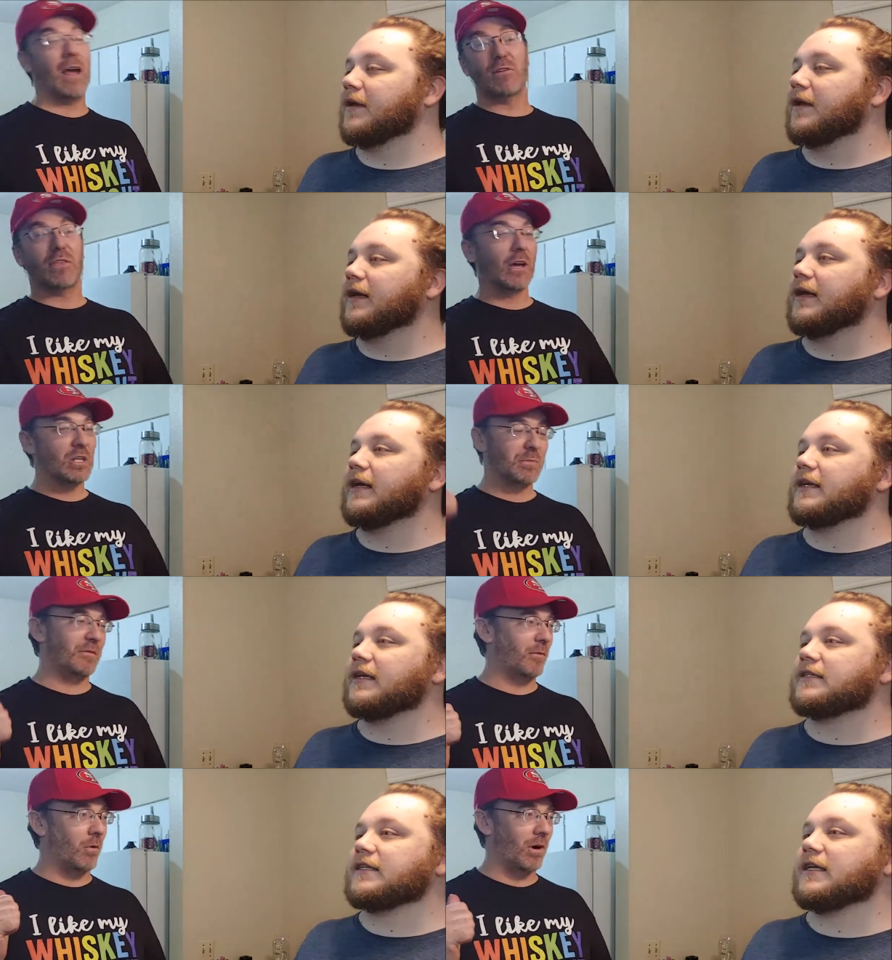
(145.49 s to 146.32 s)
Speaker 1: Everything else
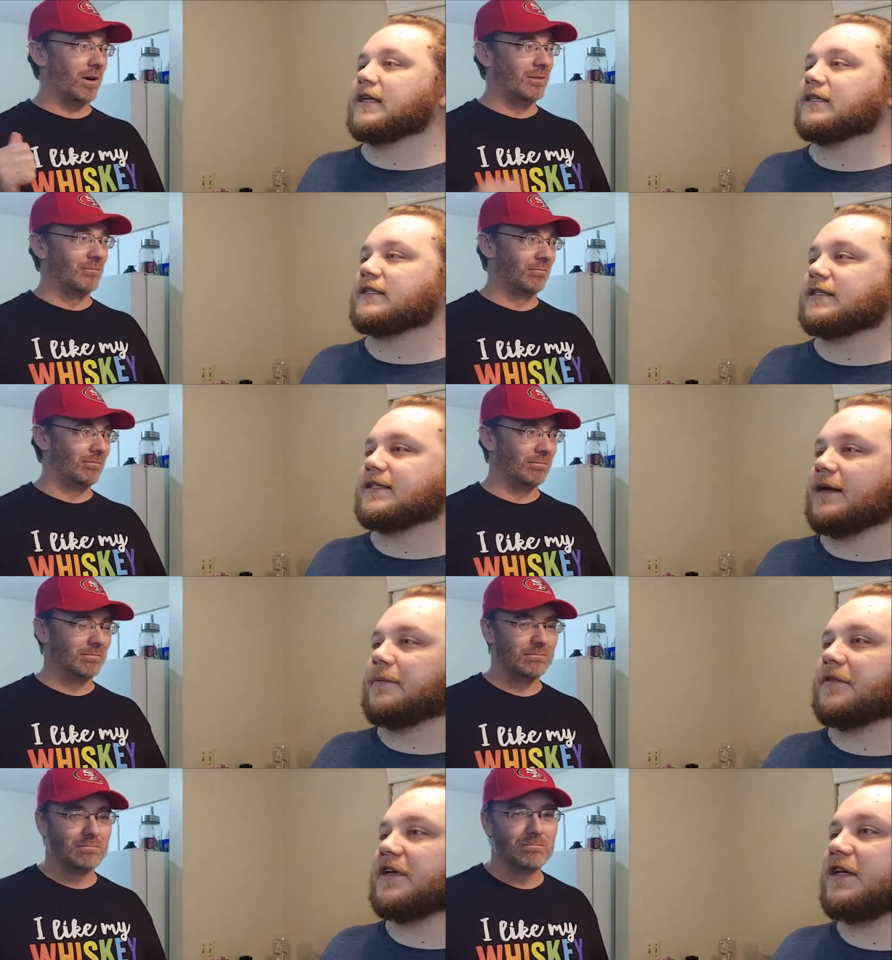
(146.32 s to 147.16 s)
before. It does the
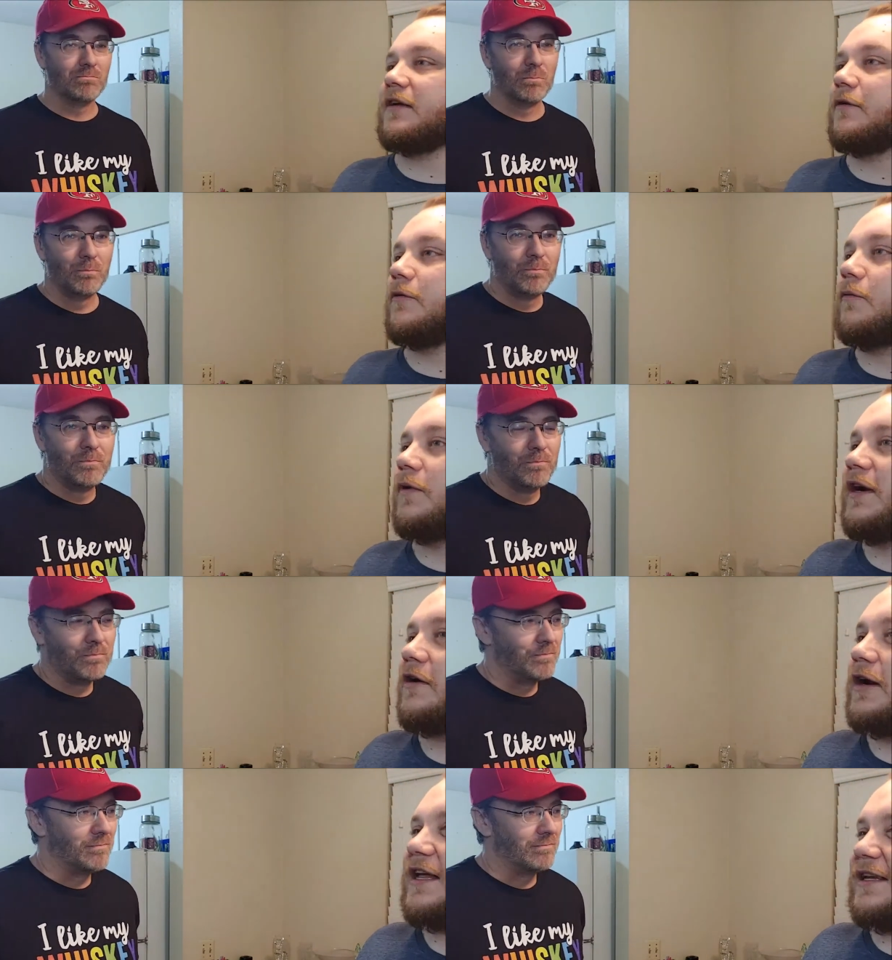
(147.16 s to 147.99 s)
same thing
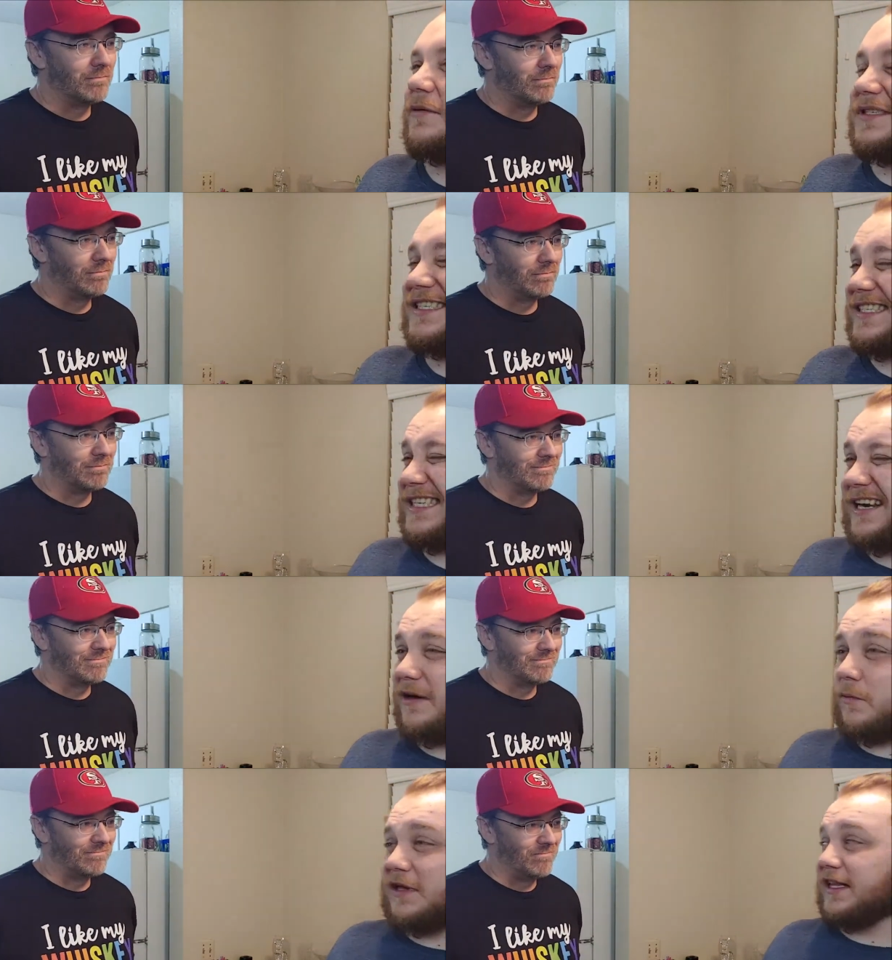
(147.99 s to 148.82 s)
where, I think it was the
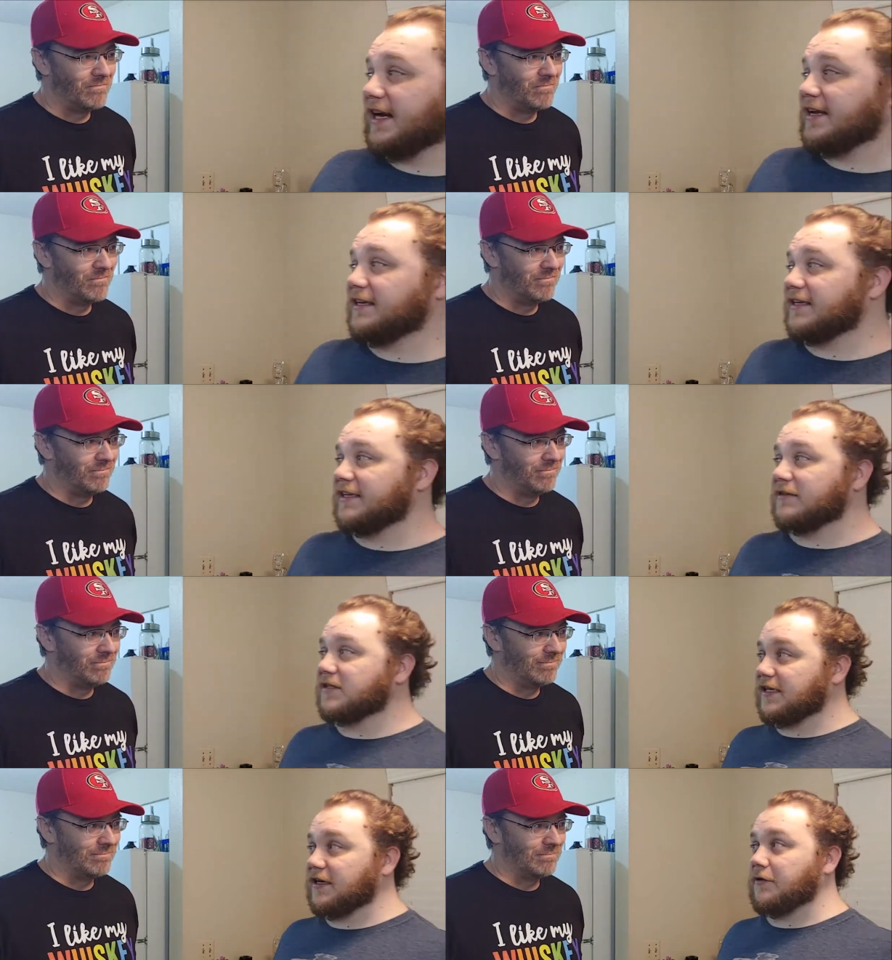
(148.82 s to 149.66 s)
second one that ended, and
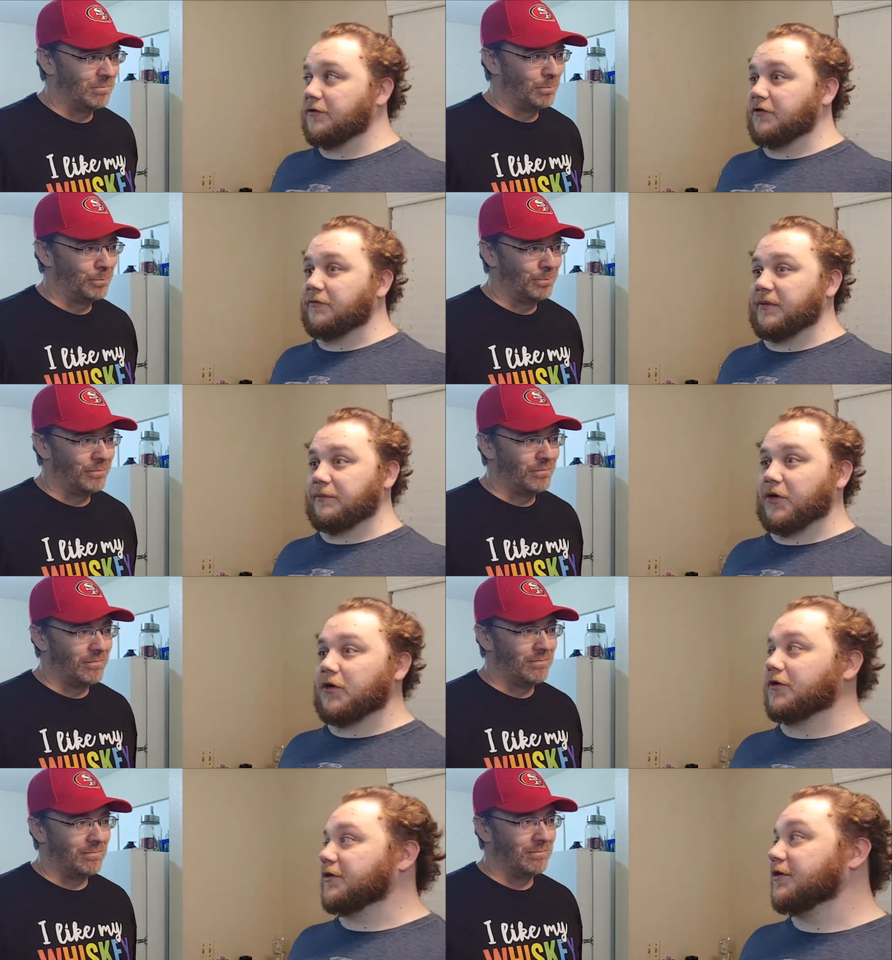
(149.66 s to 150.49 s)
it was like, oh, you've been
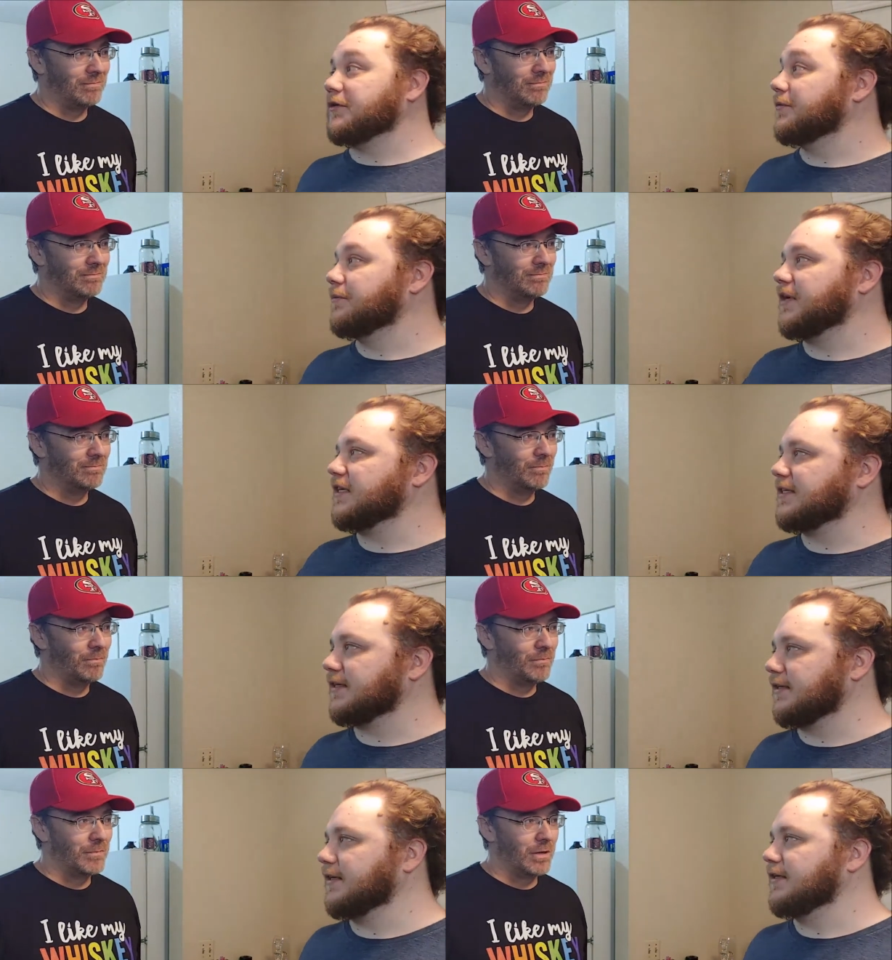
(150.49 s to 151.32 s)
burned,
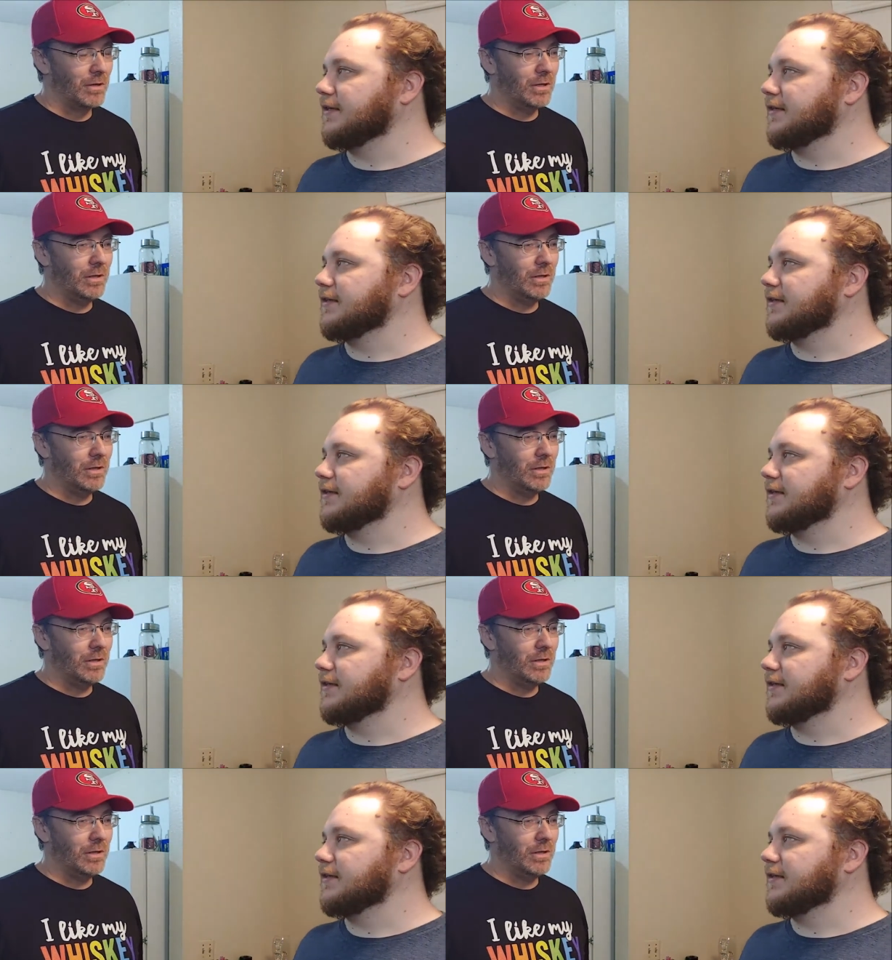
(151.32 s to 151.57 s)
basically.